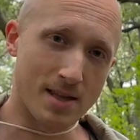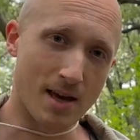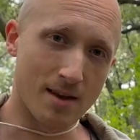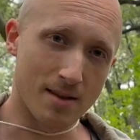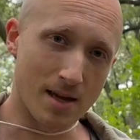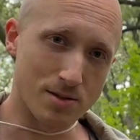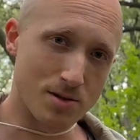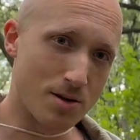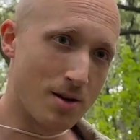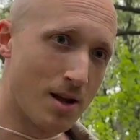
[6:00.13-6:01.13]
that, that
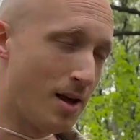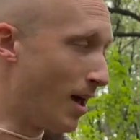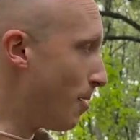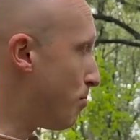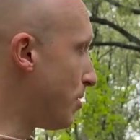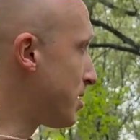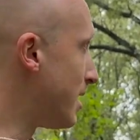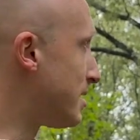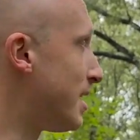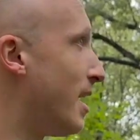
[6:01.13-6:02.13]
dirt and pushed that
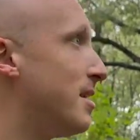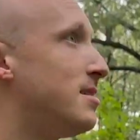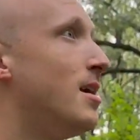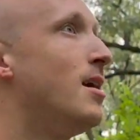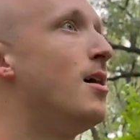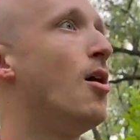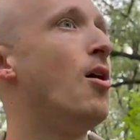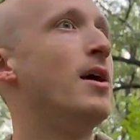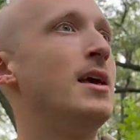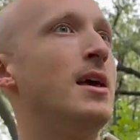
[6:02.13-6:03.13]
sand
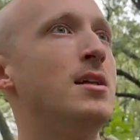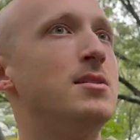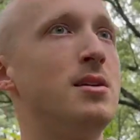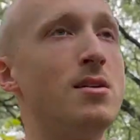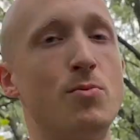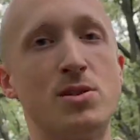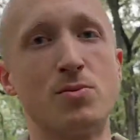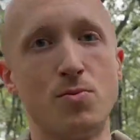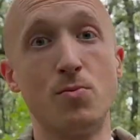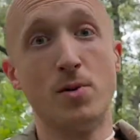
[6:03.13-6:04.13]
into here, which is,
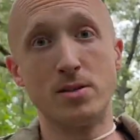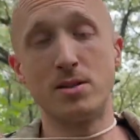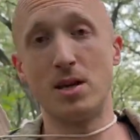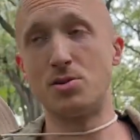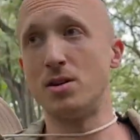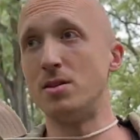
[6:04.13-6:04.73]
was essentially the